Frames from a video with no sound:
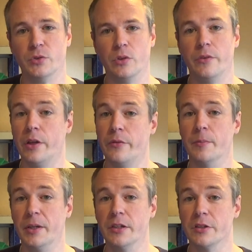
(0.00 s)
So if you have
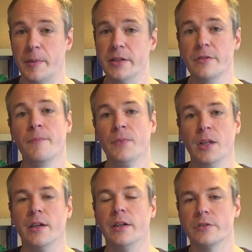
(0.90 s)
the money and the space,
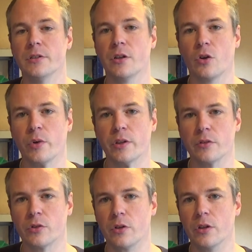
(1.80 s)
it's a great
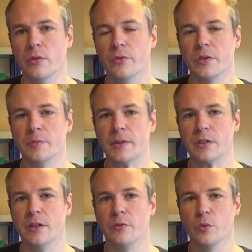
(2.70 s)
alternative,
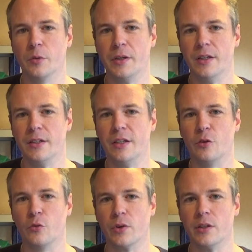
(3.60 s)
especially if you want to be an
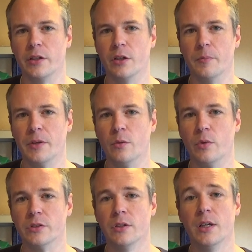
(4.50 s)
eco-friendly company,
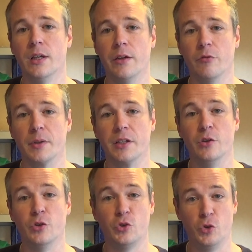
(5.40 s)
which everybody
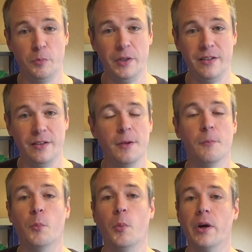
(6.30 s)
should be,
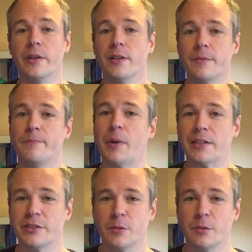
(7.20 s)
but packaging